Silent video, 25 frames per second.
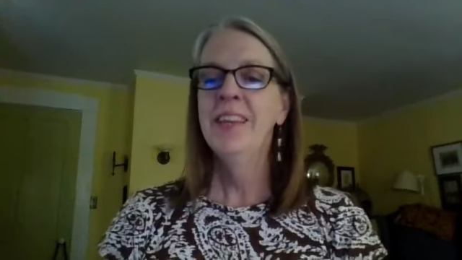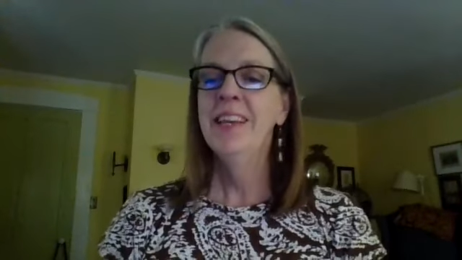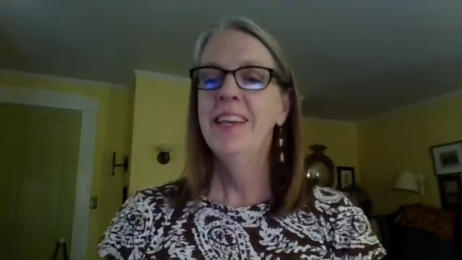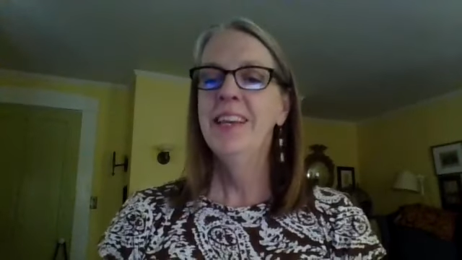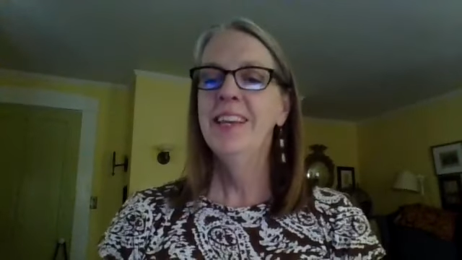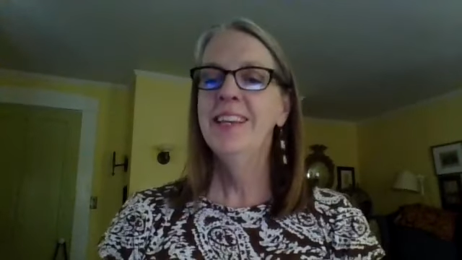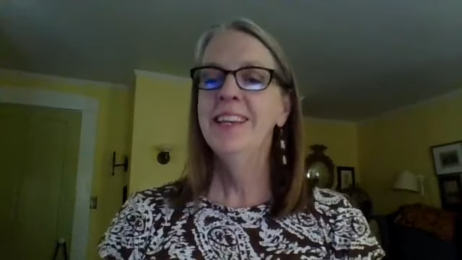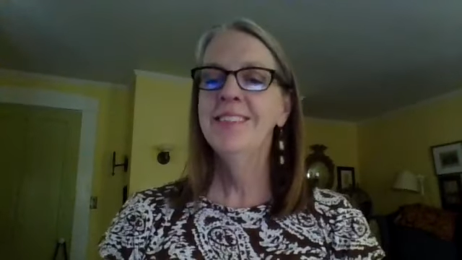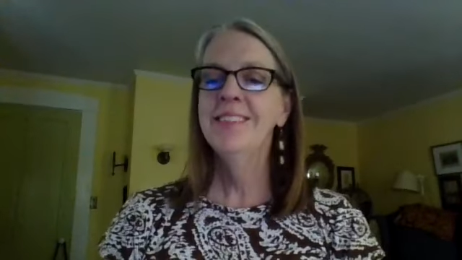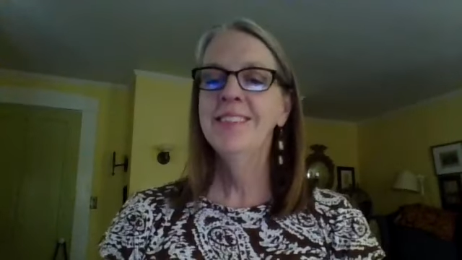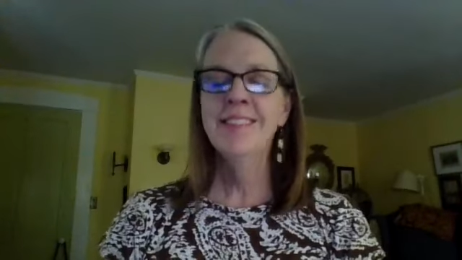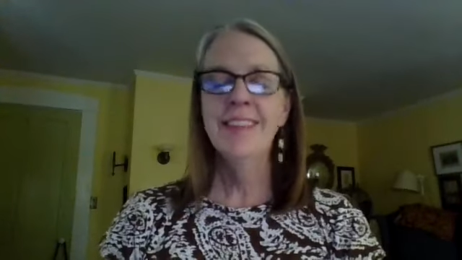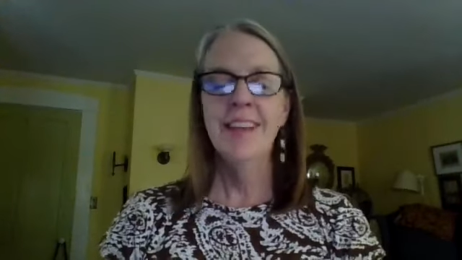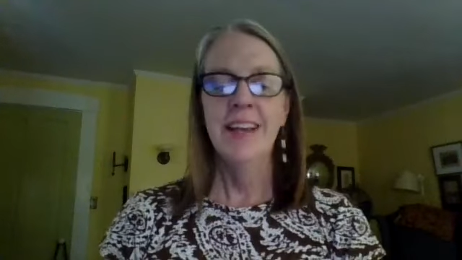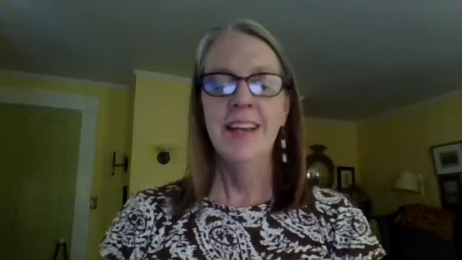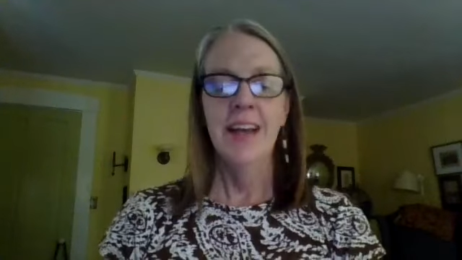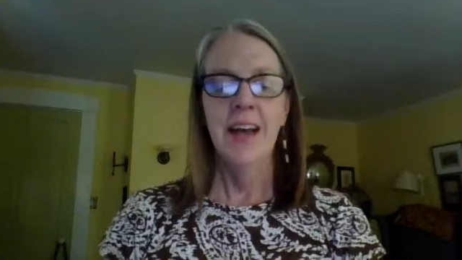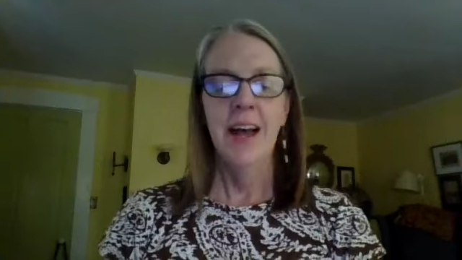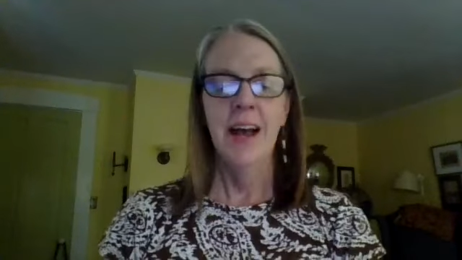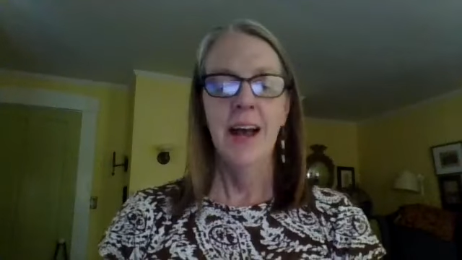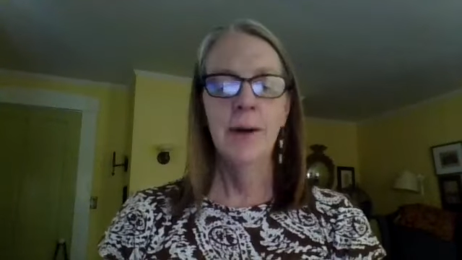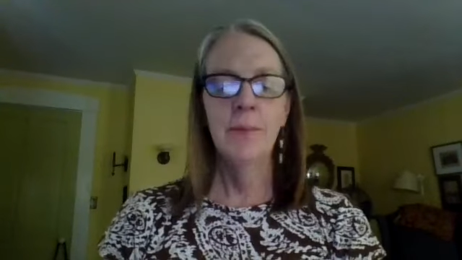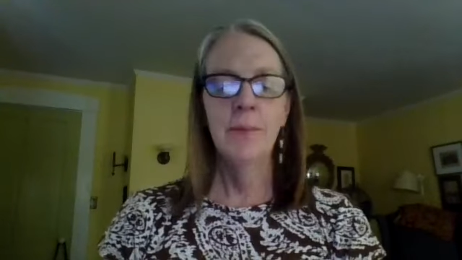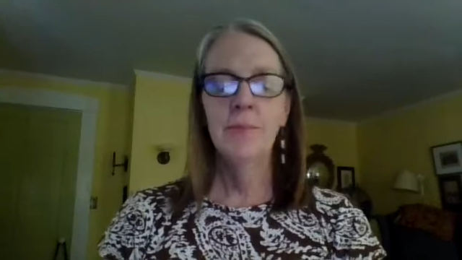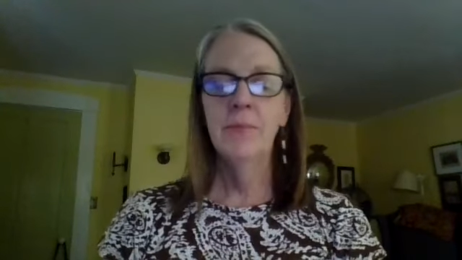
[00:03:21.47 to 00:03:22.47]
is
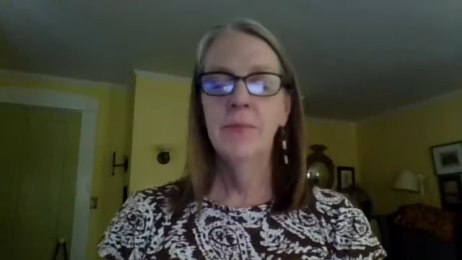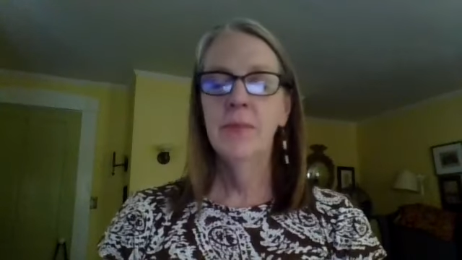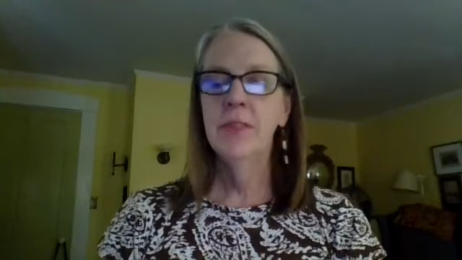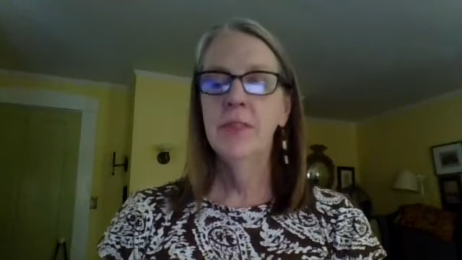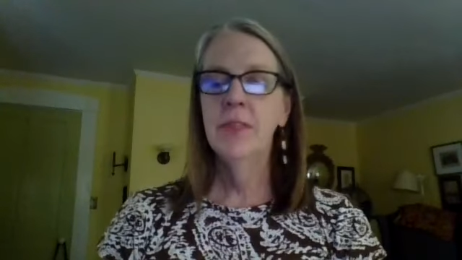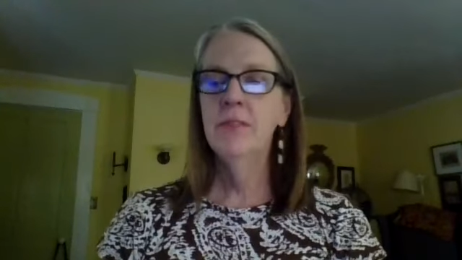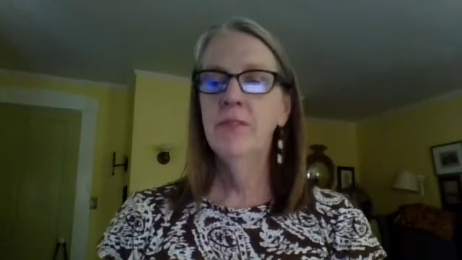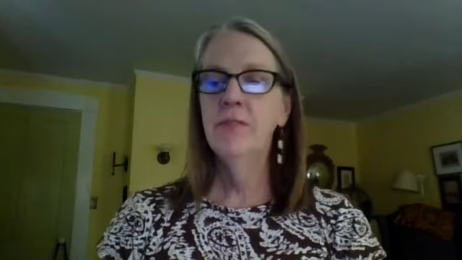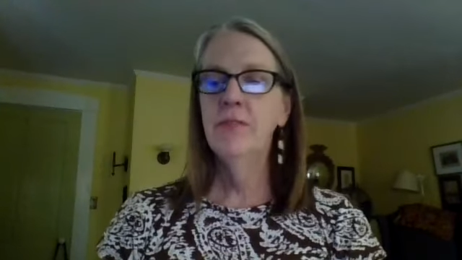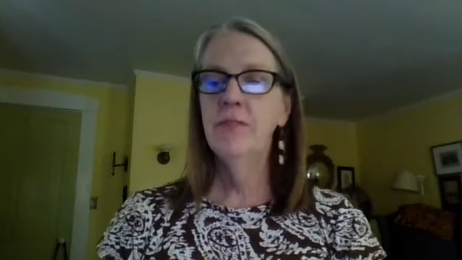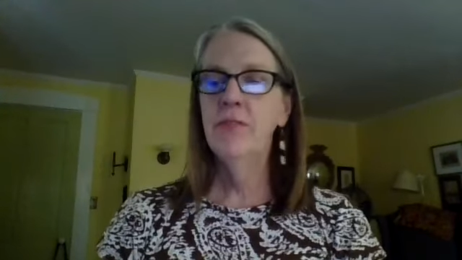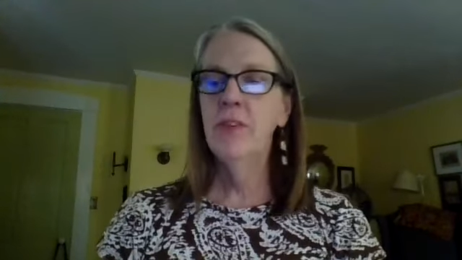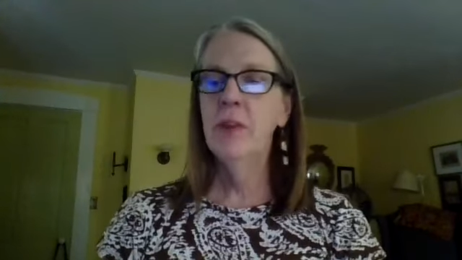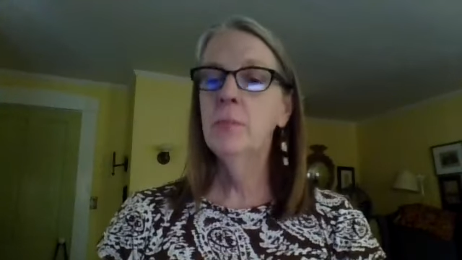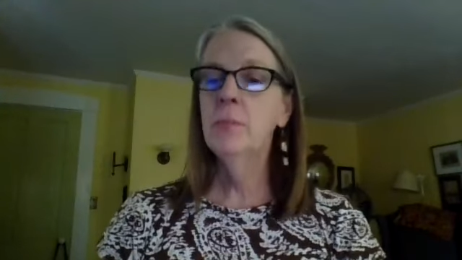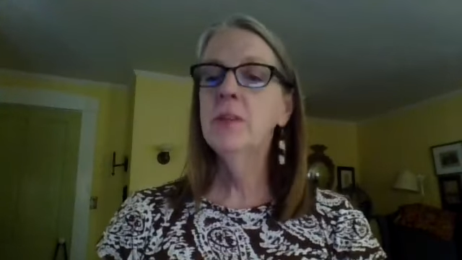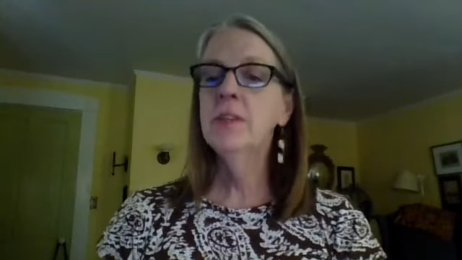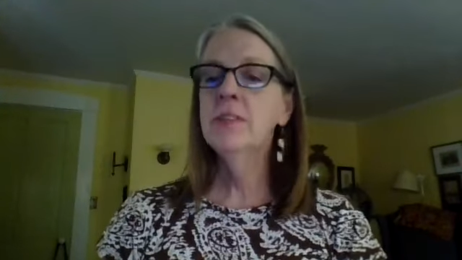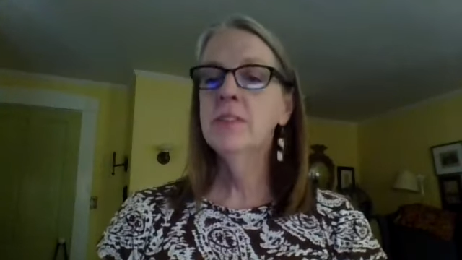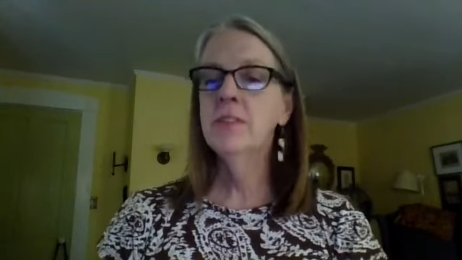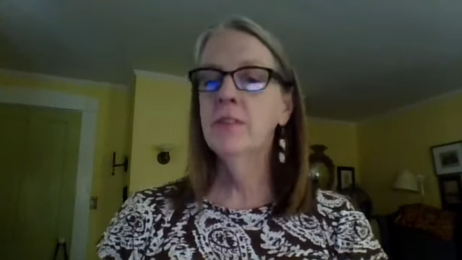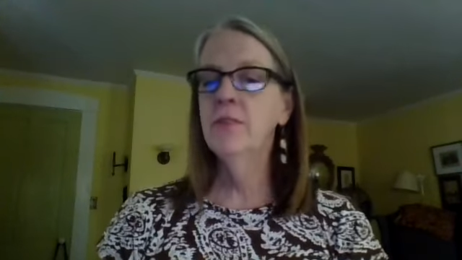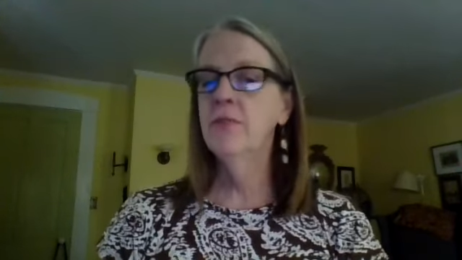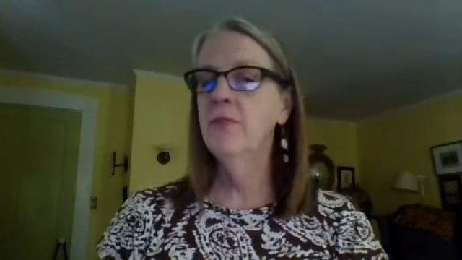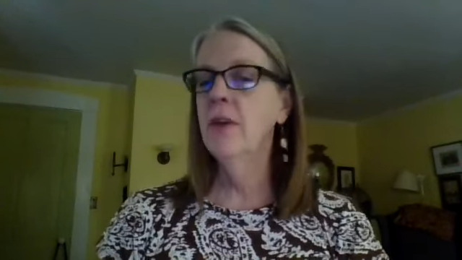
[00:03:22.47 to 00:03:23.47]
that
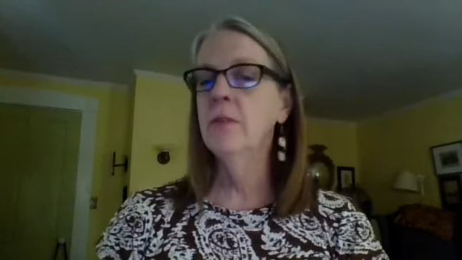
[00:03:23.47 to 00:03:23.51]
families have